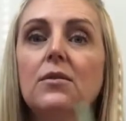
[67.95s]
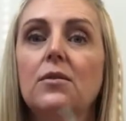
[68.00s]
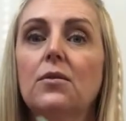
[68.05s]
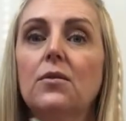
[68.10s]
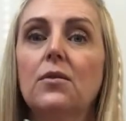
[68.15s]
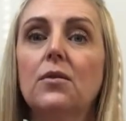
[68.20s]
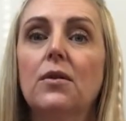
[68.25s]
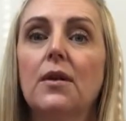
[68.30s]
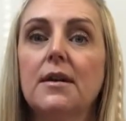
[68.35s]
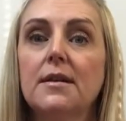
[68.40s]

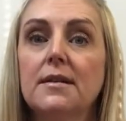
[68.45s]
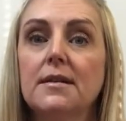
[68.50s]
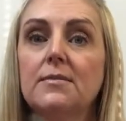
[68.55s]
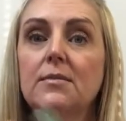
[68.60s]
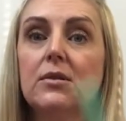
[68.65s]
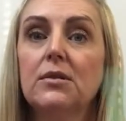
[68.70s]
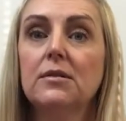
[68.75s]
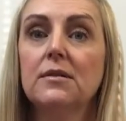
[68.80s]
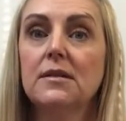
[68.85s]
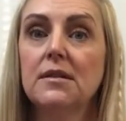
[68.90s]
or a
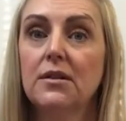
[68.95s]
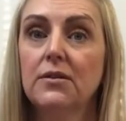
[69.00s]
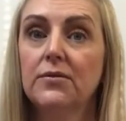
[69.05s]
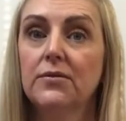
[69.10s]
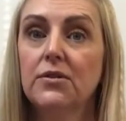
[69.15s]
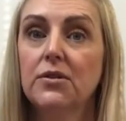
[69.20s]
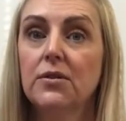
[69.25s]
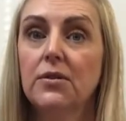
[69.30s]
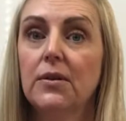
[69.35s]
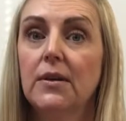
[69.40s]
small
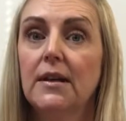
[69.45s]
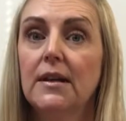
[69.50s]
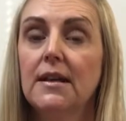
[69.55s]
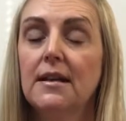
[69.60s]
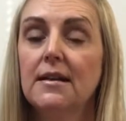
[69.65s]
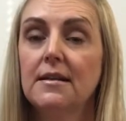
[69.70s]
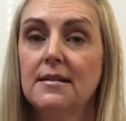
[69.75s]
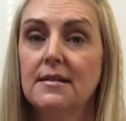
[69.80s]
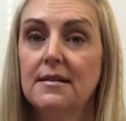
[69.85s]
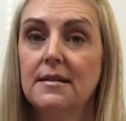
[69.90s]
soft toy
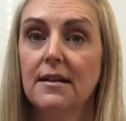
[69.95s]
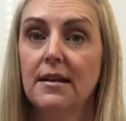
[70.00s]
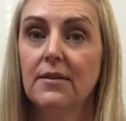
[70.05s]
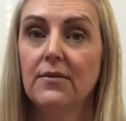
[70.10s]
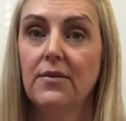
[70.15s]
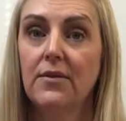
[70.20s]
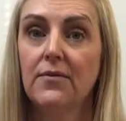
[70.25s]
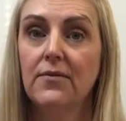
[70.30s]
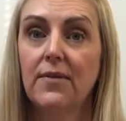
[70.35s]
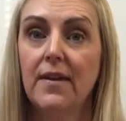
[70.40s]
instead
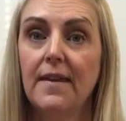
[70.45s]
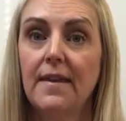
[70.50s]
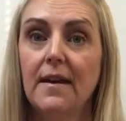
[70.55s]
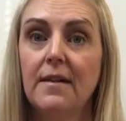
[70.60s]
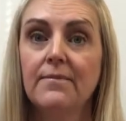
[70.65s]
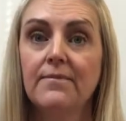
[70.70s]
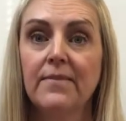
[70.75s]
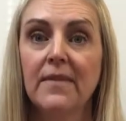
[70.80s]
of the feather.